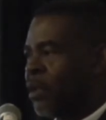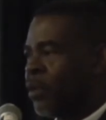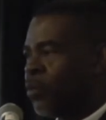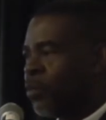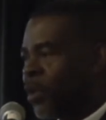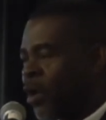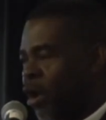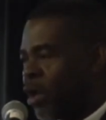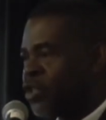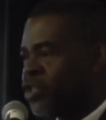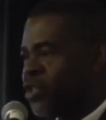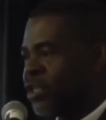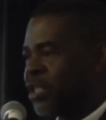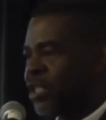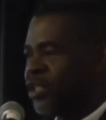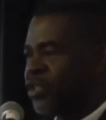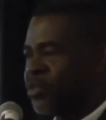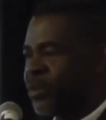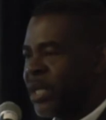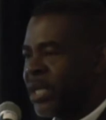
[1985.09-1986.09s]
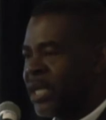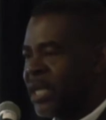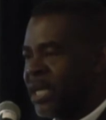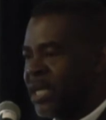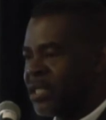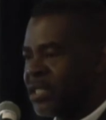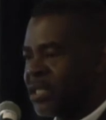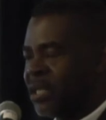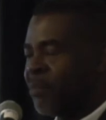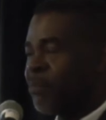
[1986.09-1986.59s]
we also need to
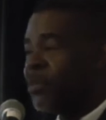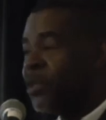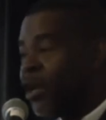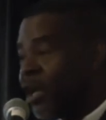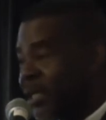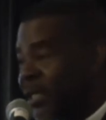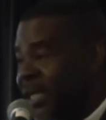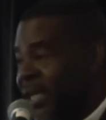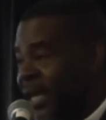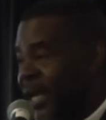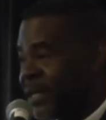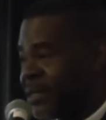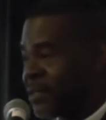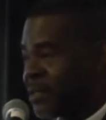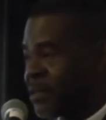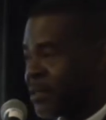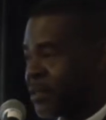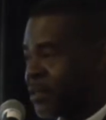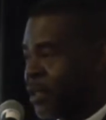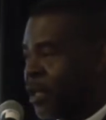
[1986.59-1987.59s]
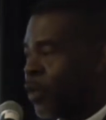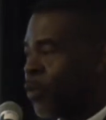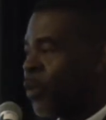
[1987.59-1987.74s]
engage them. Nonetheless,